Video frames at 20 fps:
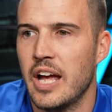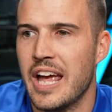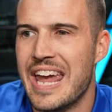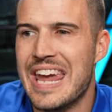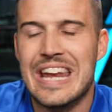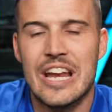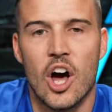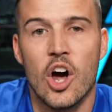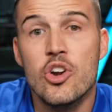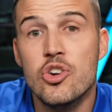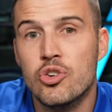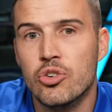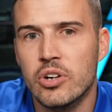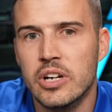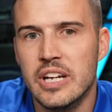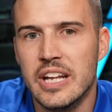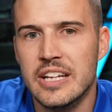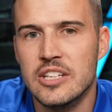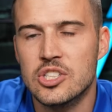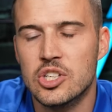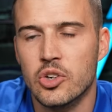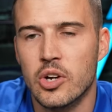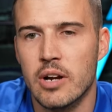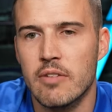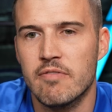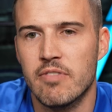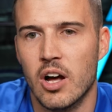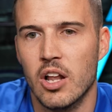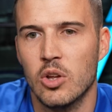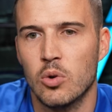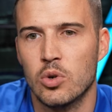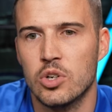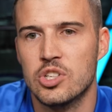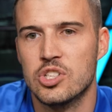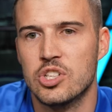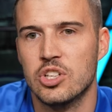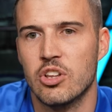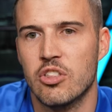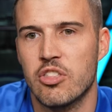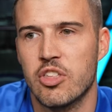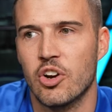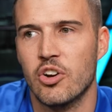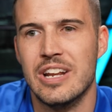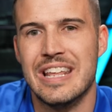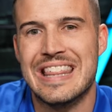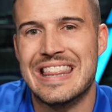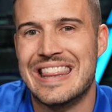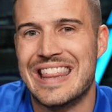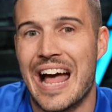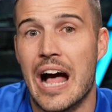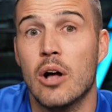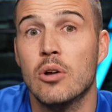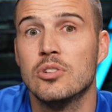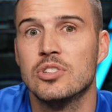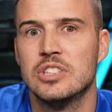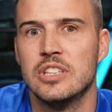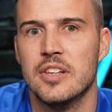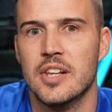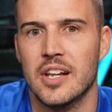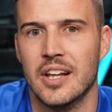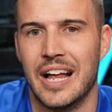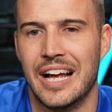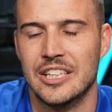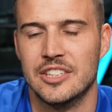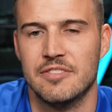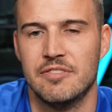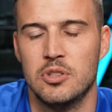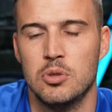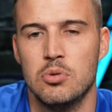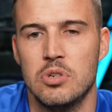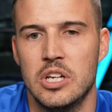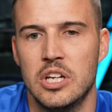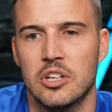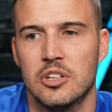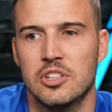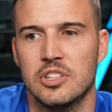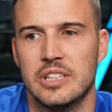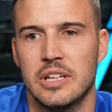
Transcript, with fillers: 800 Instagram followers to 30,000 in the last few years.